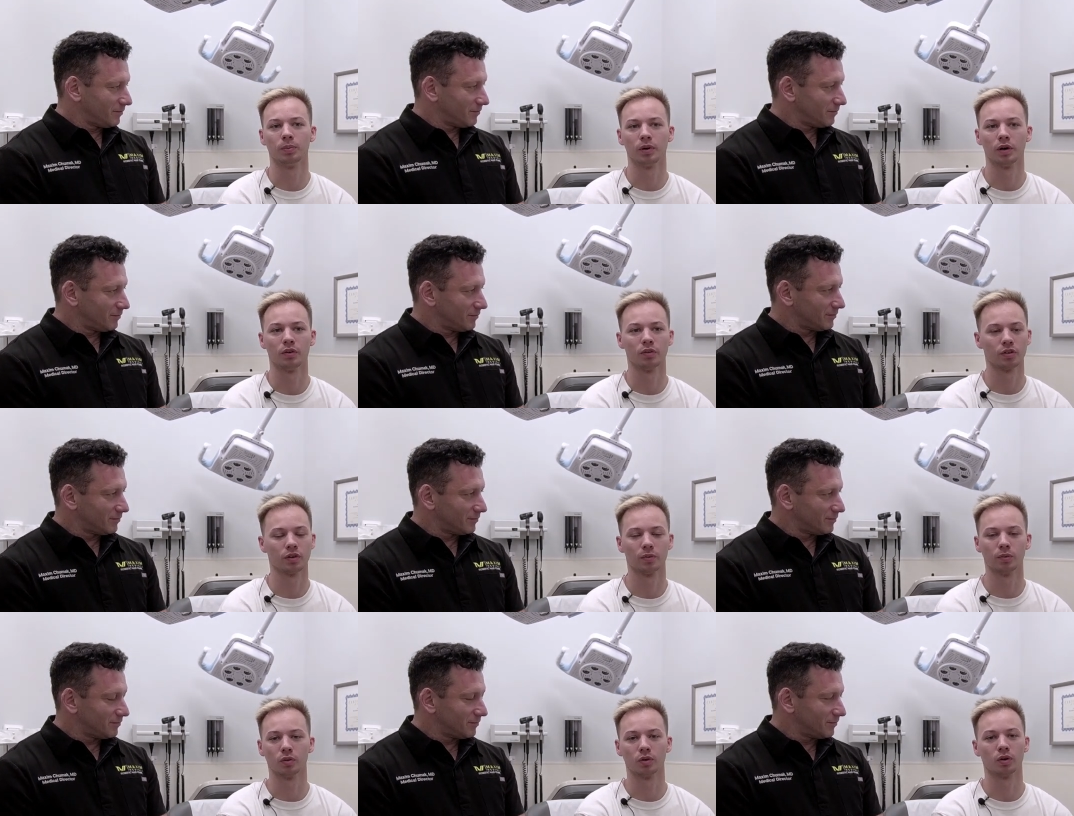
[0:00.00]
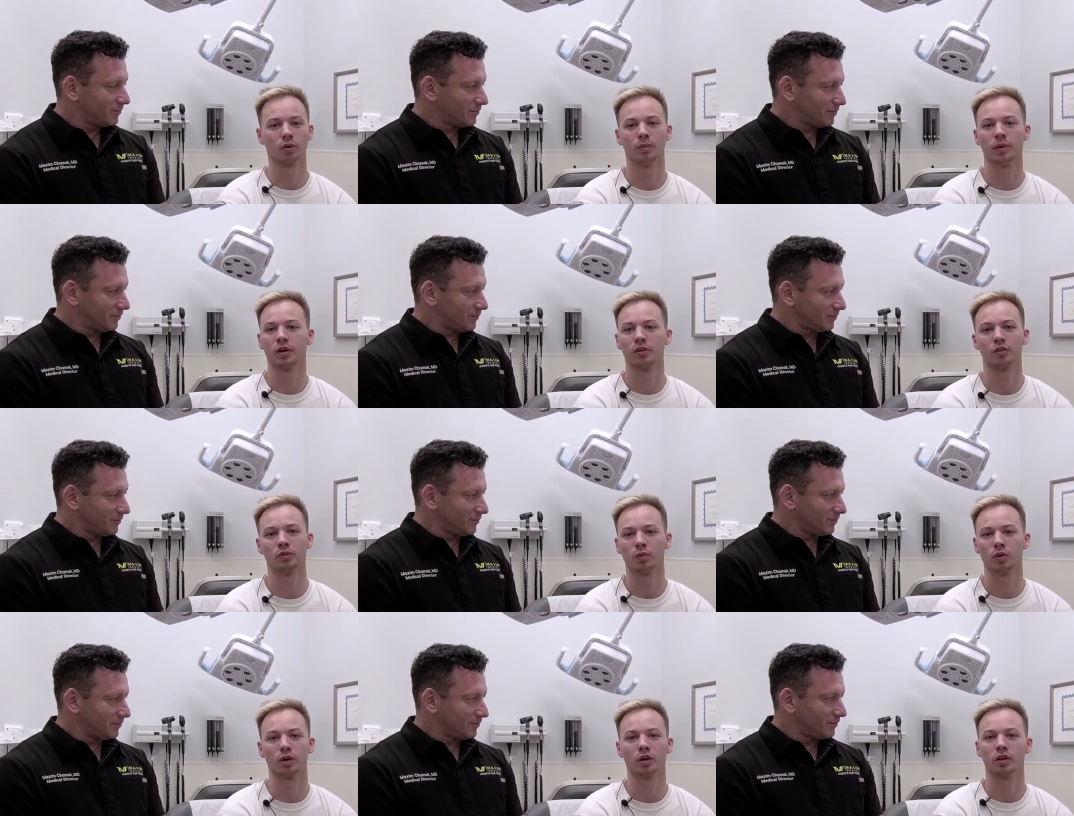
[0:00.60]
Speaker 1: period. I was able to go back
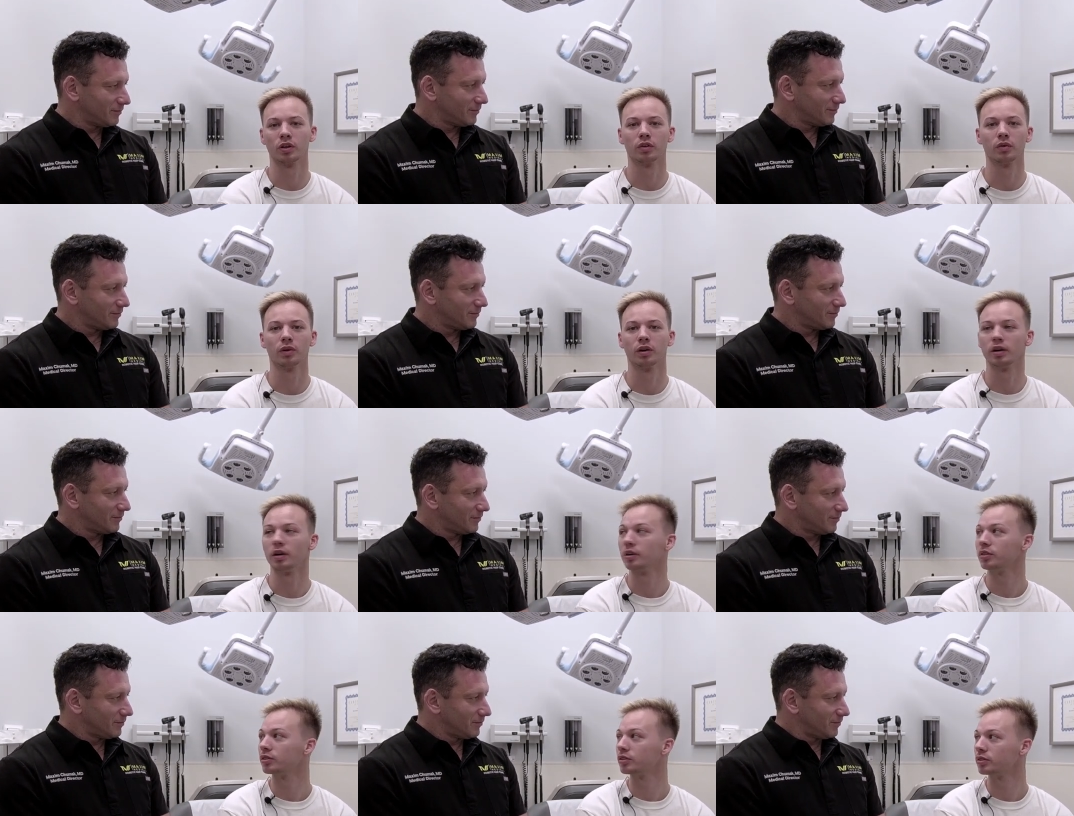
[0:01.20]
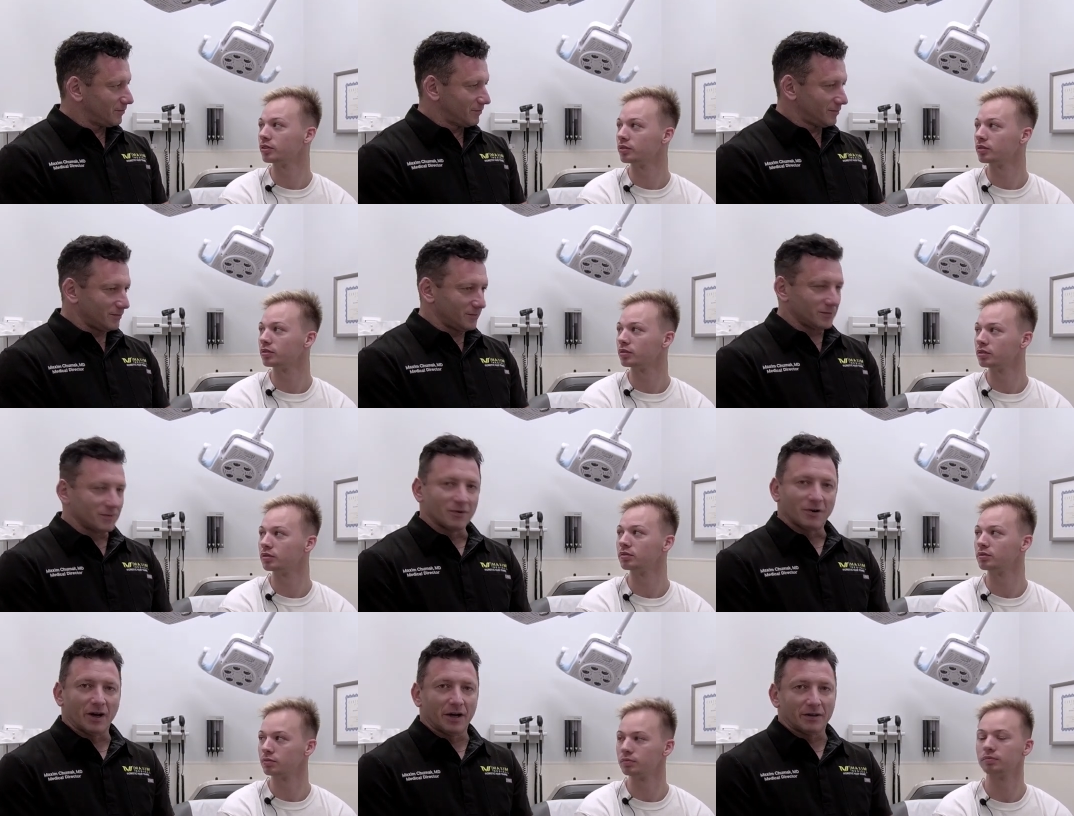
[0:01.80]
to work in three days.
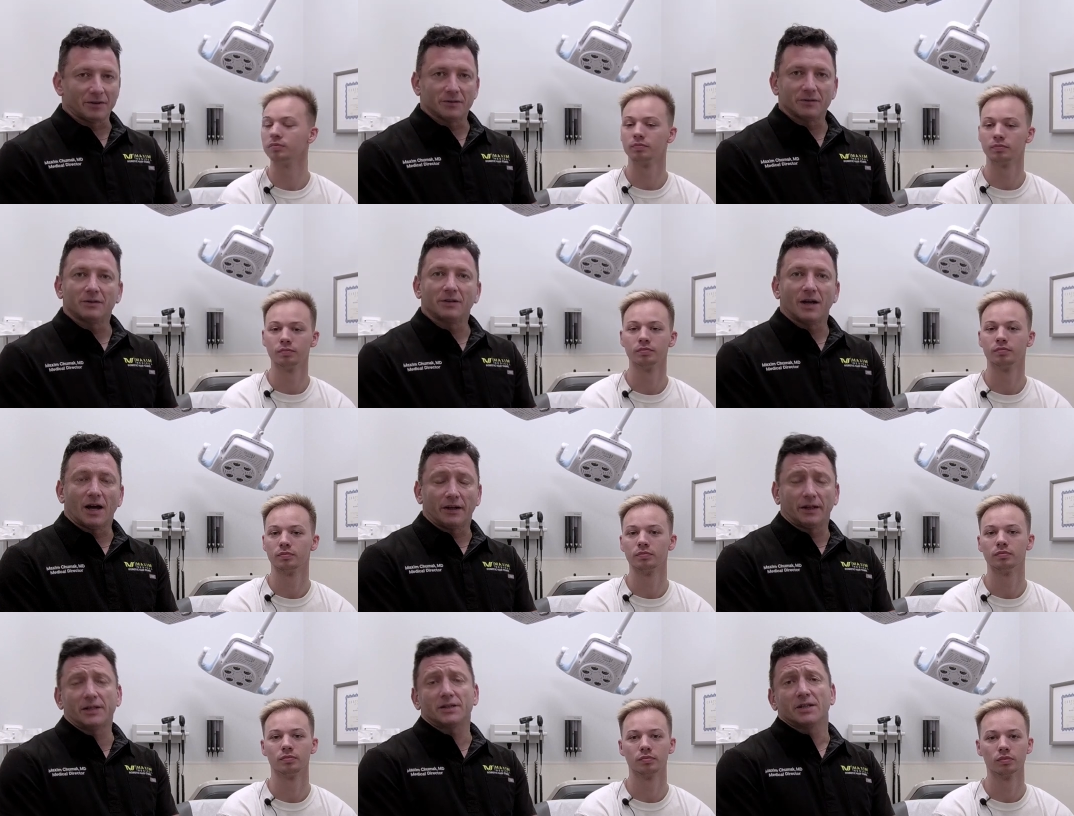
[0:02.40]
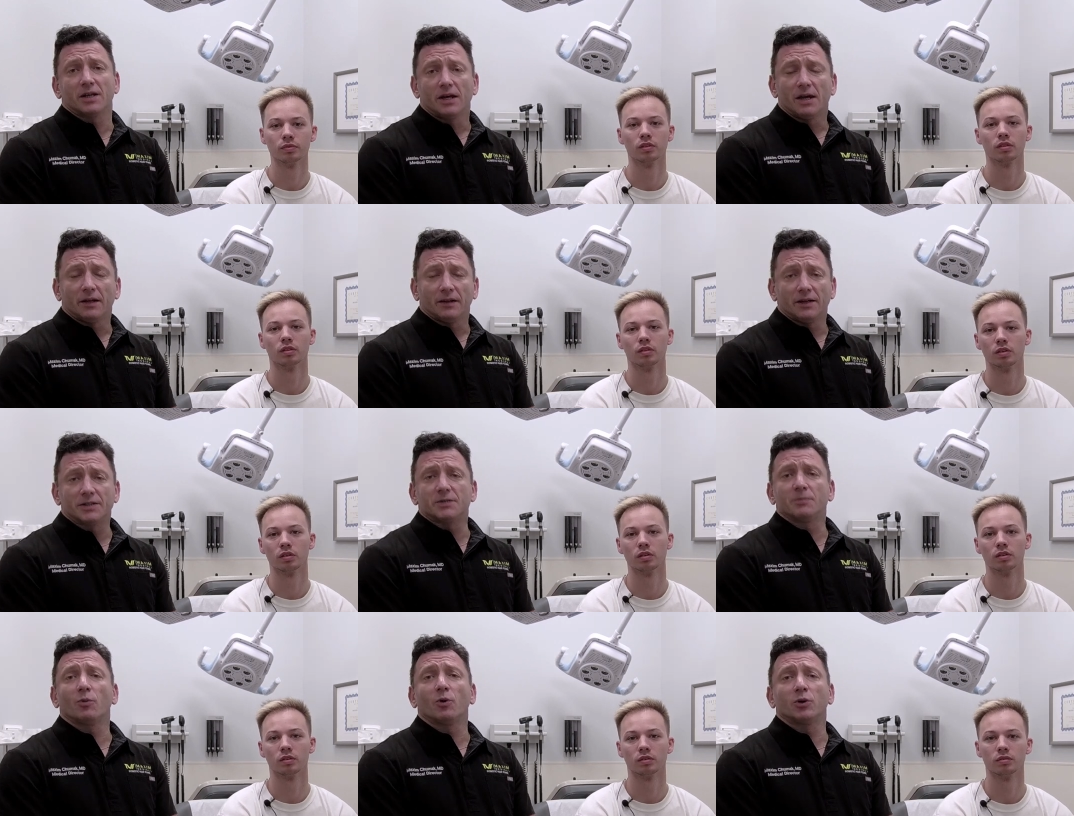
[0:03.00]
Right. Yeah, that's
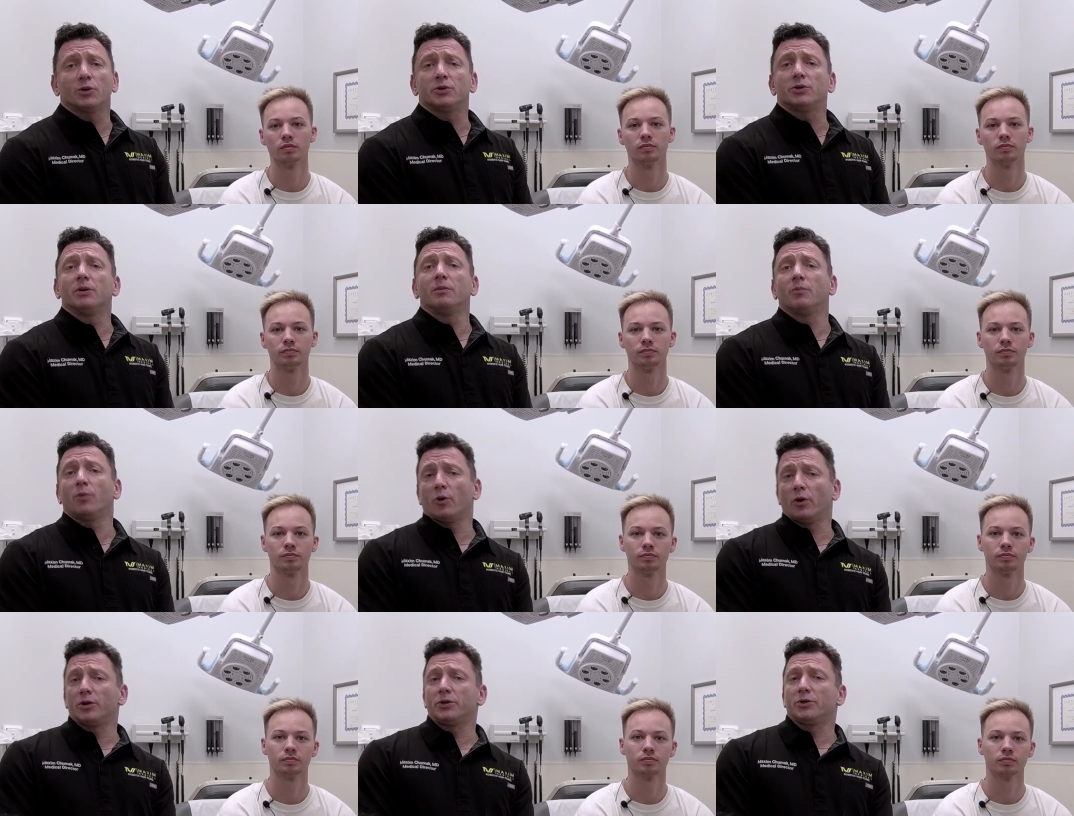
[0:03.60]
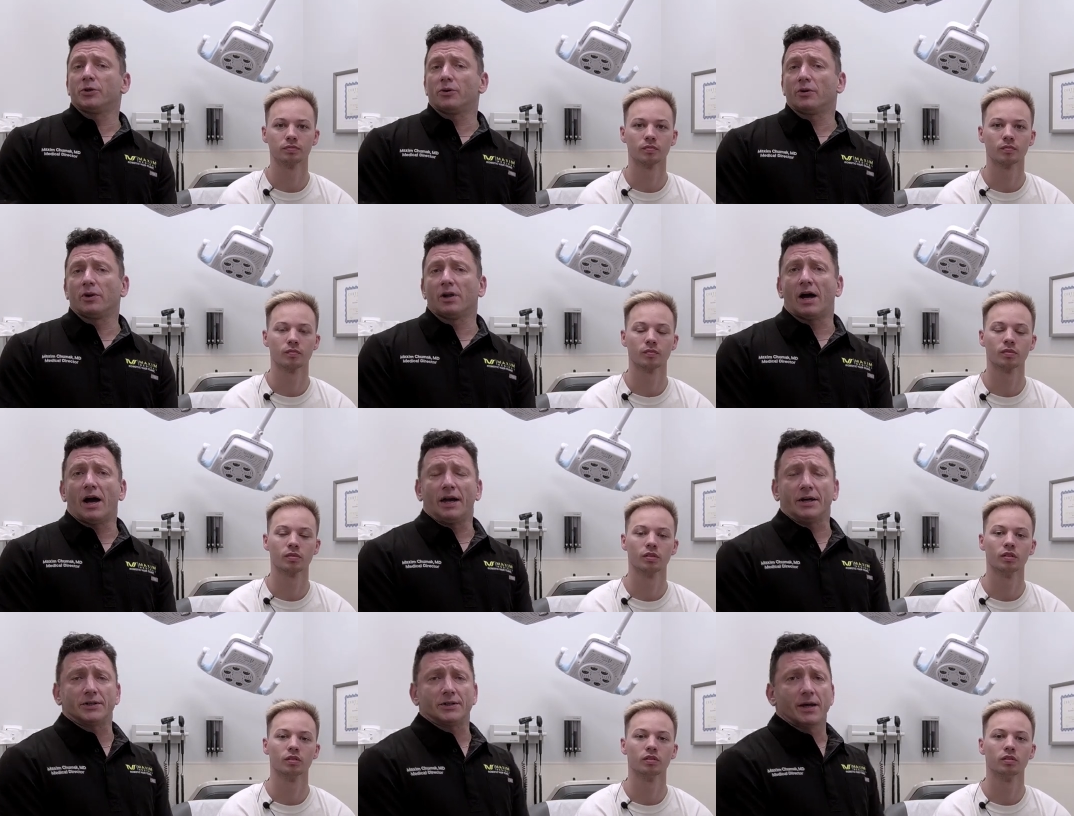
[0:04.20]
that's more important to
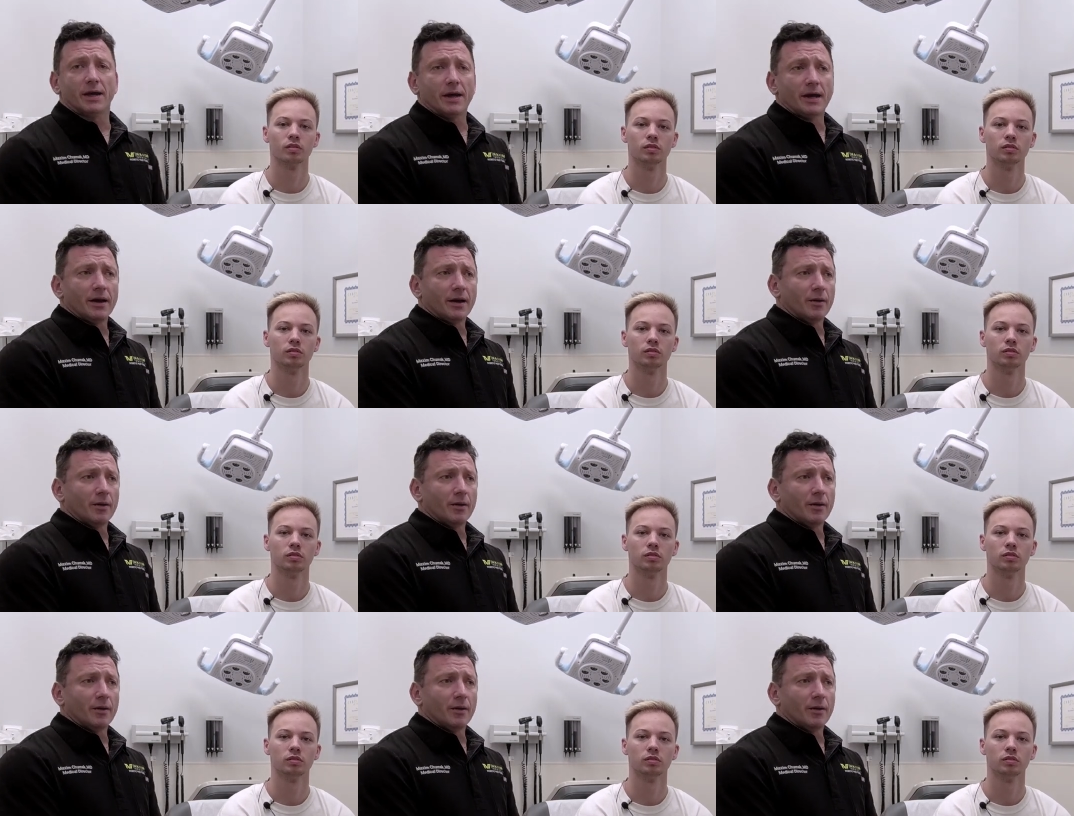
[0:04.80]
realize.